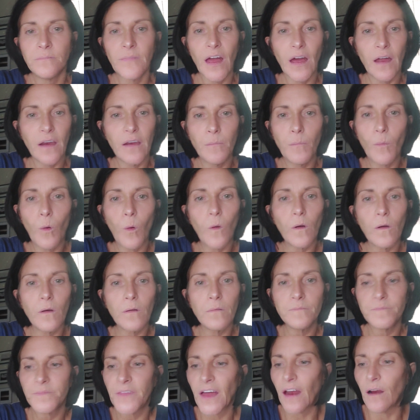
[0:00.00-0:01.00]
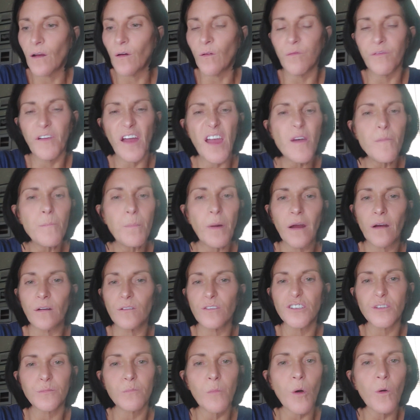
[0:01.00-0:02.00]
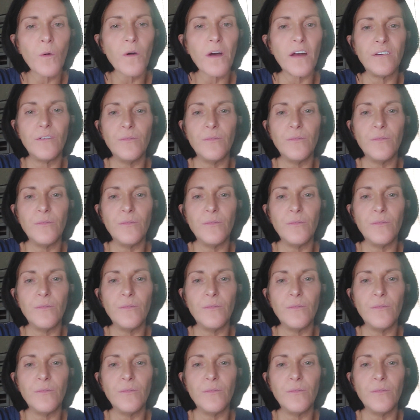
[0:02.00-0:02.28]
Not anymore. I don't vape. I don't smoke.